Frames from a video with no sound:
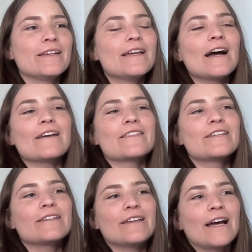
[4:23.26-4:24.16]
yeah, I
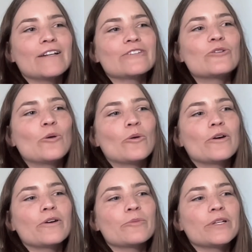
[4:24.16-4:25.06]
think at its
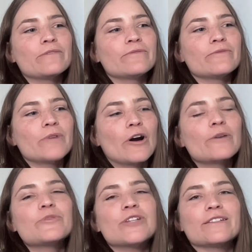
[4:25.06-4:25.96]
core, our
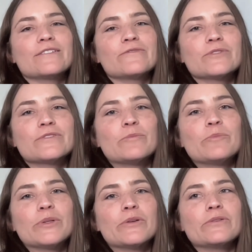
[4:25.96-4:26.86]
objective was to
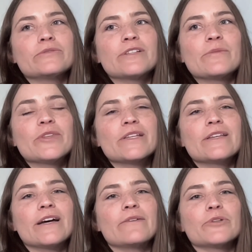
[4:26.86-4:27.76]
build something
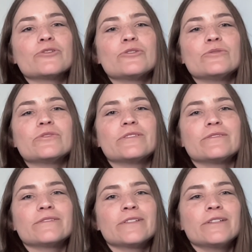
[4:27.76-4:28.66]
that
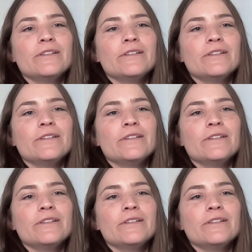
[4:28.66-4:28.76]
reduces